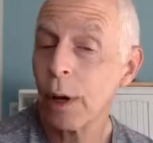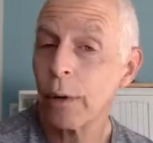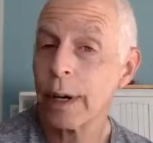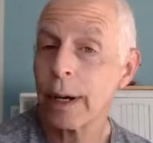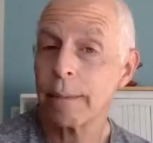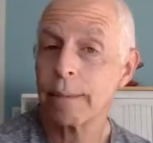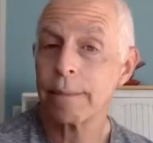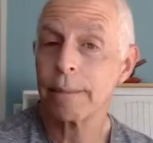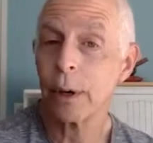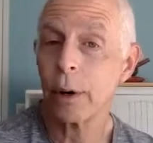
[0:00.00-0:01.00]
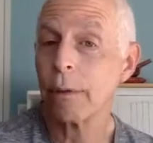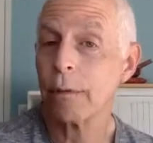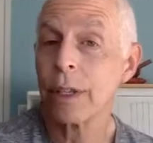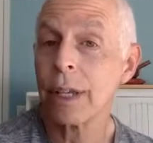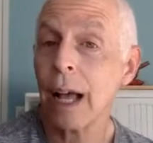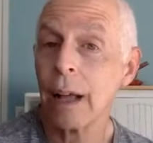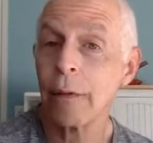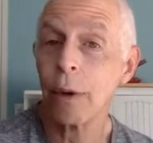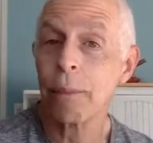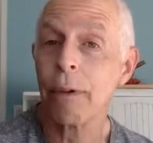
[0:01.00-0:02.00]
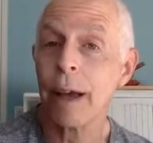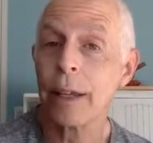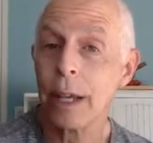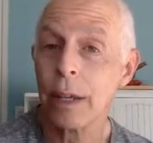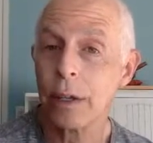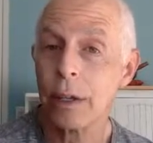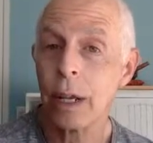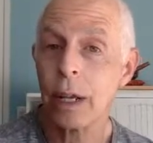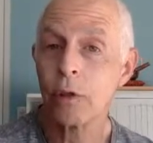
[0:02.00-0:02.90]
overcome or resolve or process